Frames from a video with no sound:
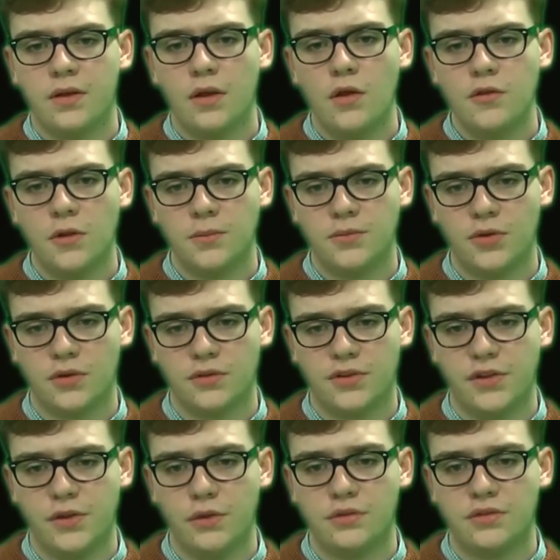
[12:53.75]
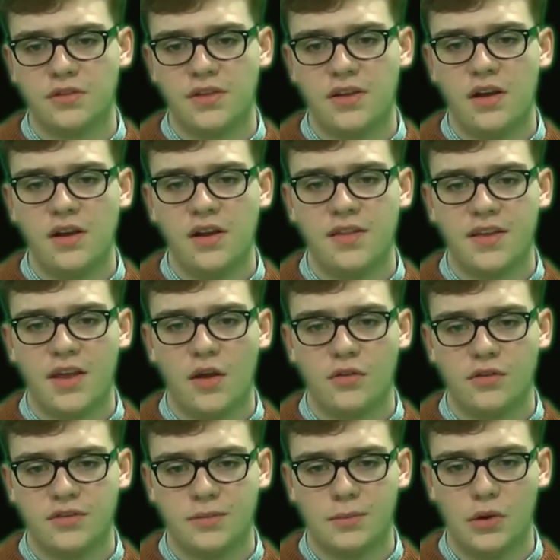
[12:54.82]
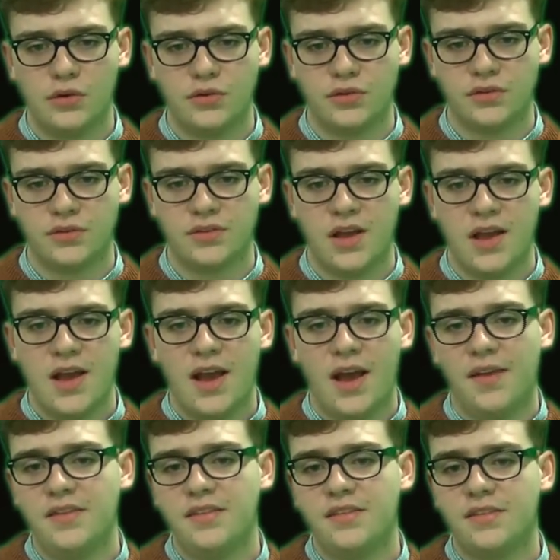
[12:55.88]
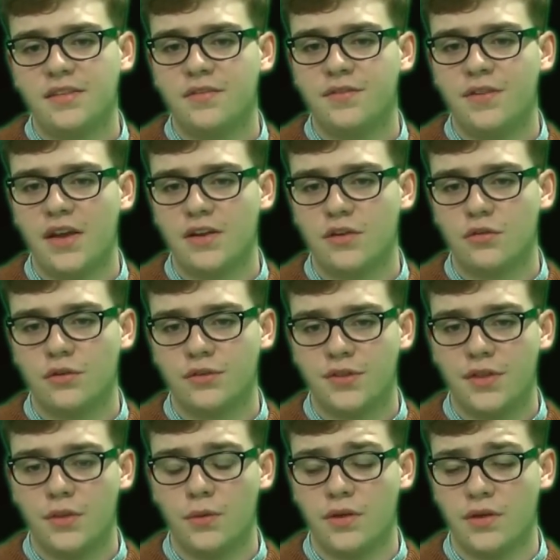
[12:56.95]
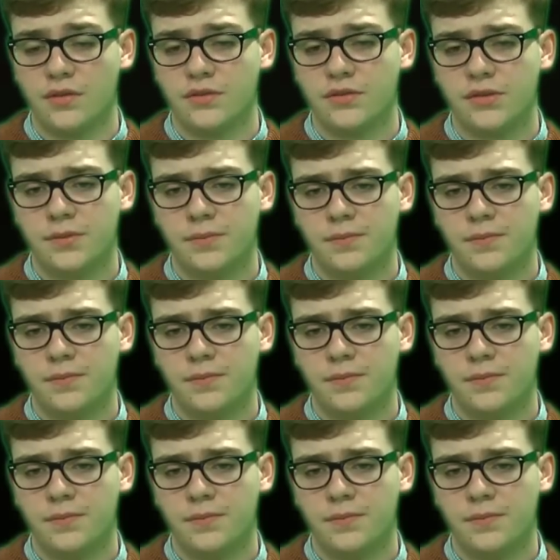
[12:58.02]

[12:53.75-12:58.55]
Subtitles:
Close-up shots are used as they highlight the character's emotions, and this is conveyed across to the audience.